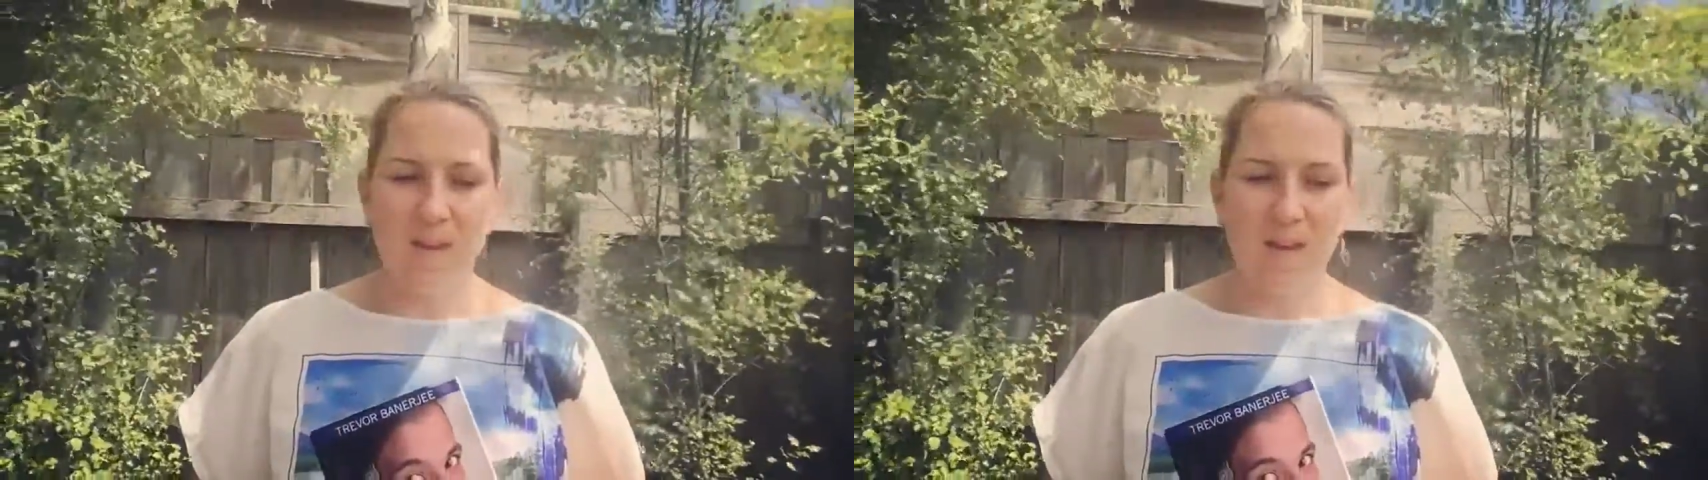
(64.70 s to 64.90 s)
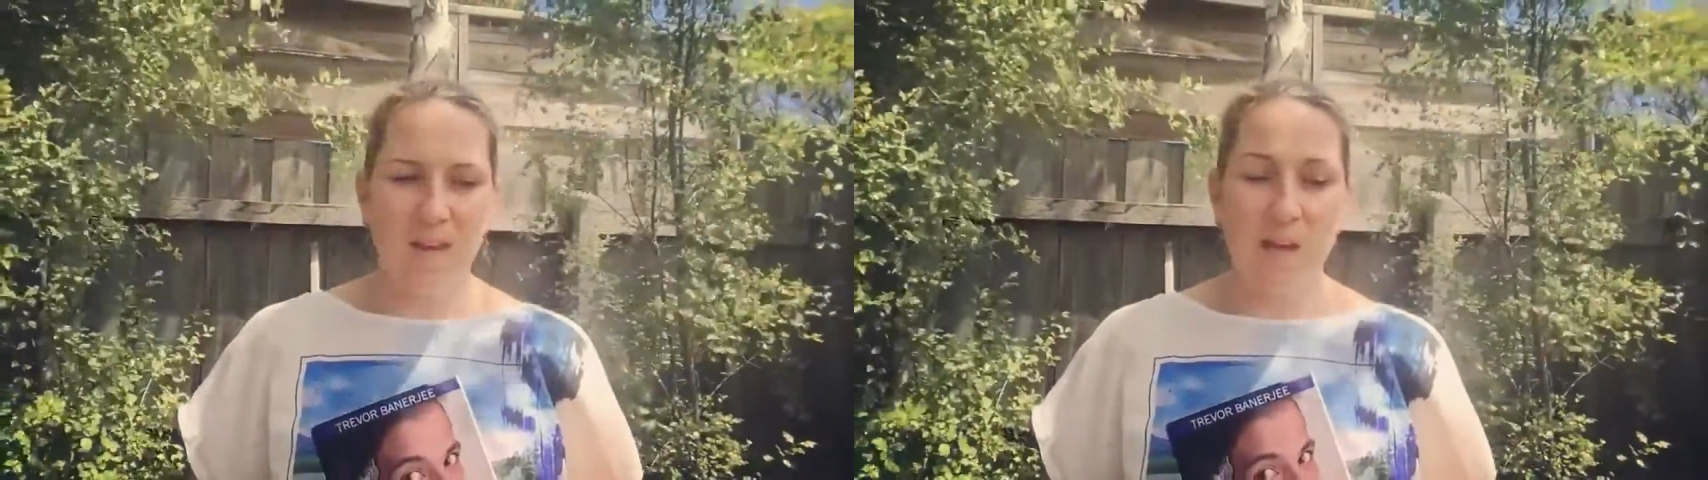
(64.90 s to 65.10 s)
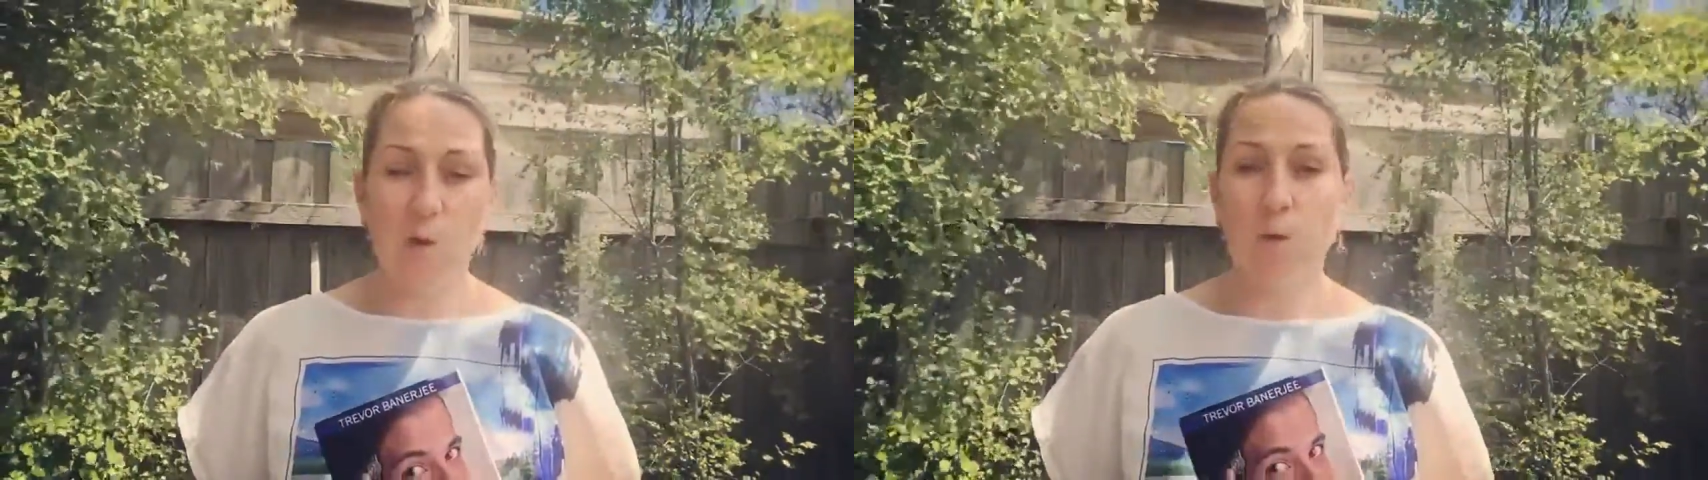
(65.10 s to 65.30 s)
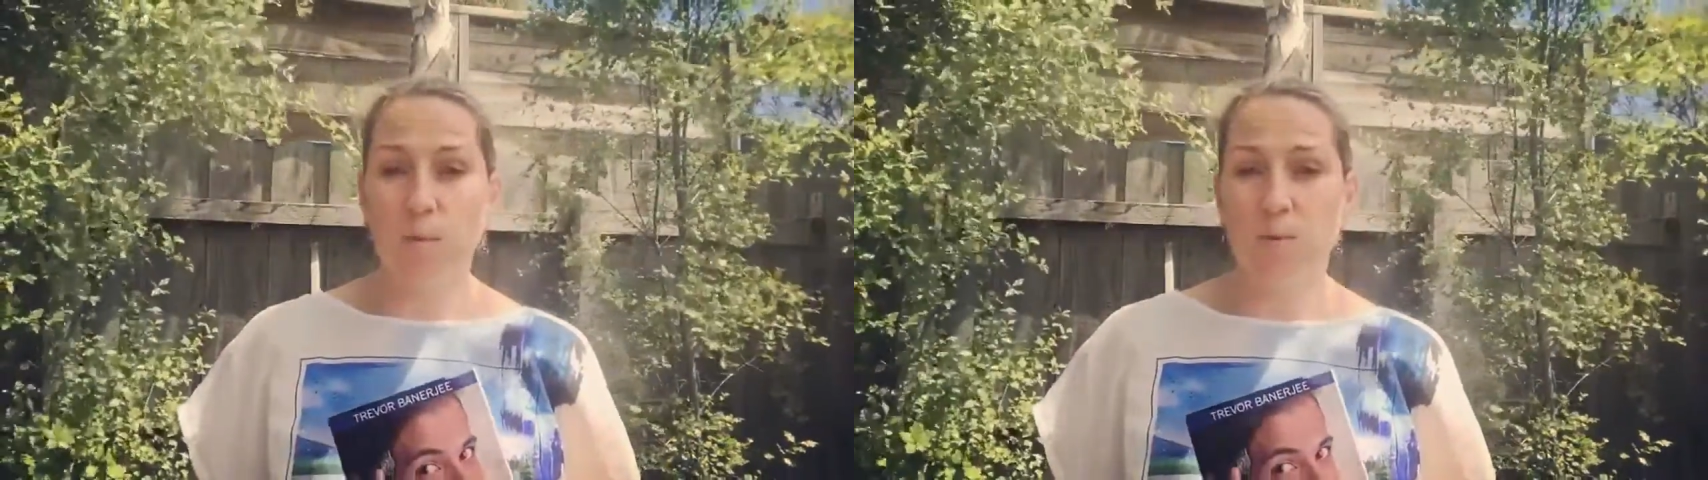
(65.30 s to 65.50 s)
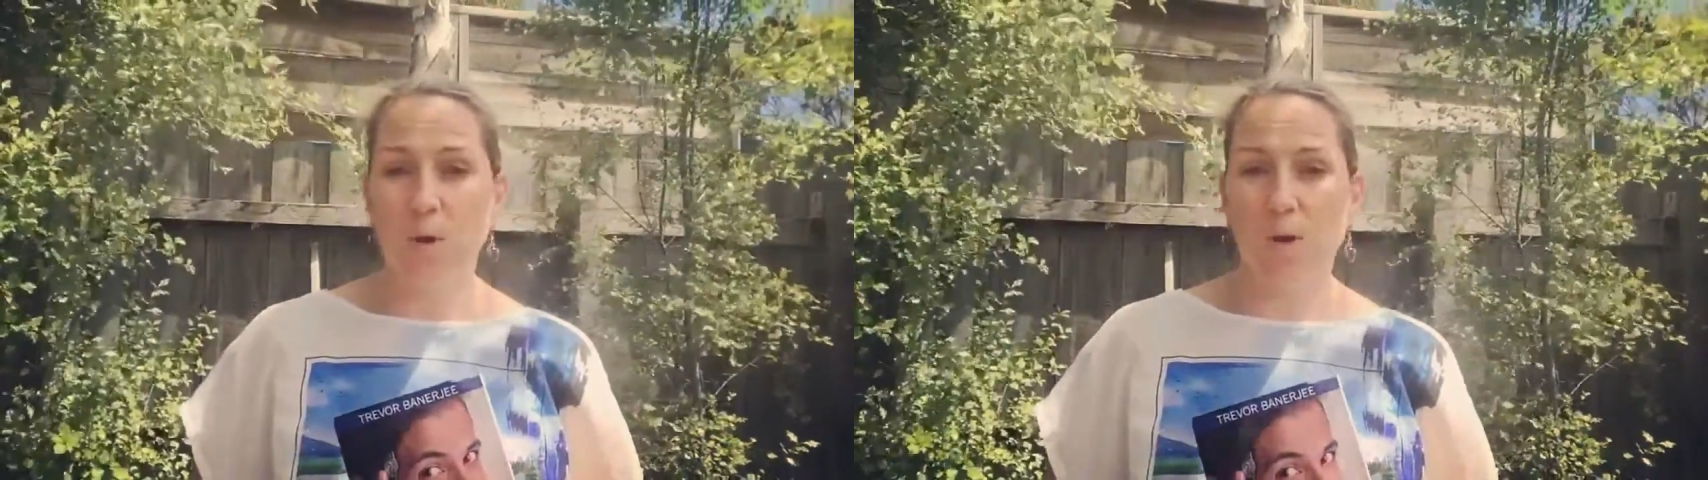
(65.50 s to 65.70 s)
a
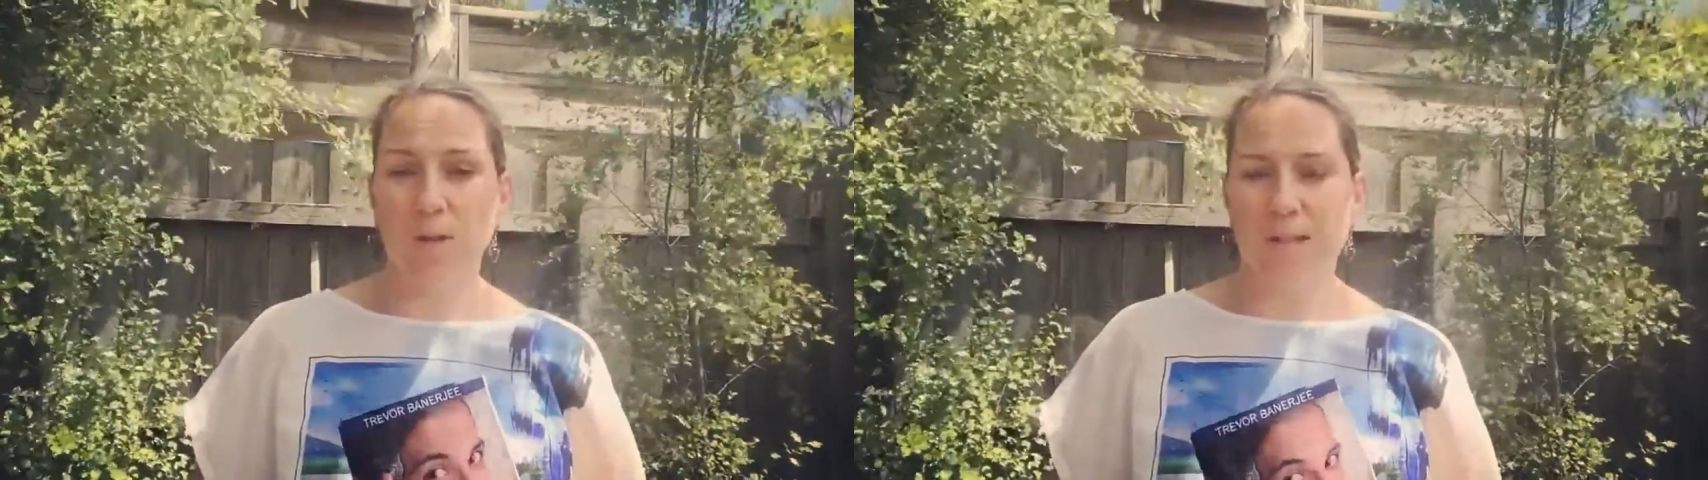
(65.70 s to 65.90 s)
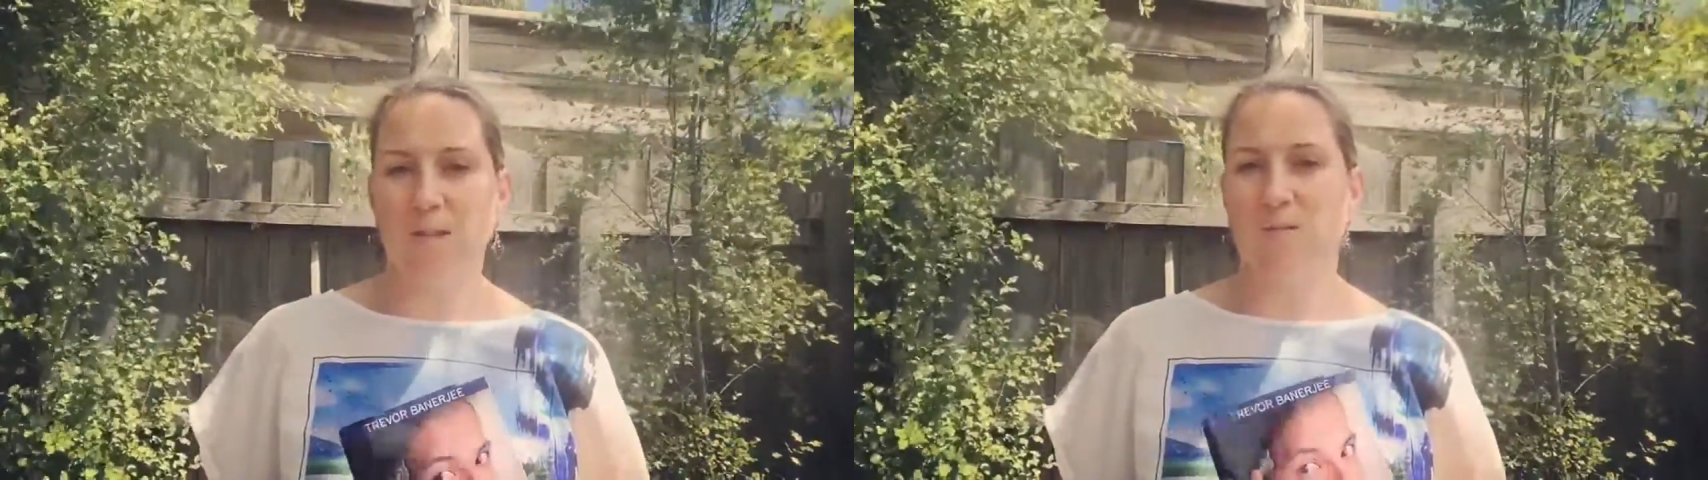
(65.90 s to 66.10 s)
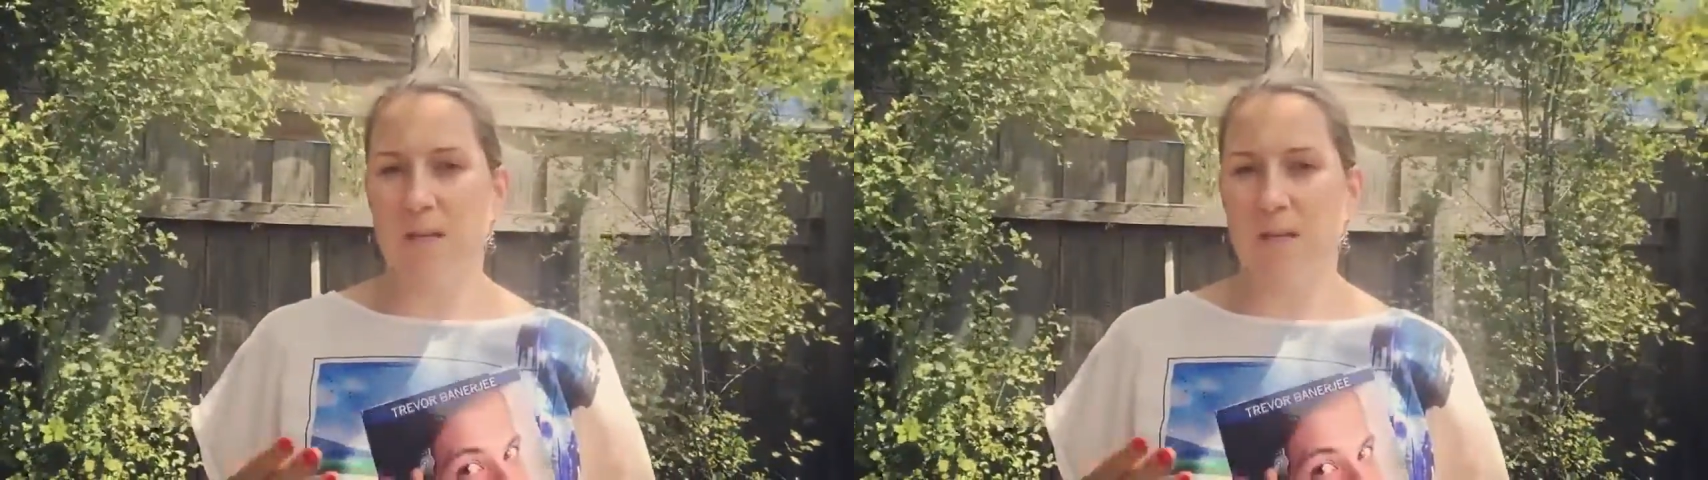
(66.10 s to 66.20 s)
corporate role into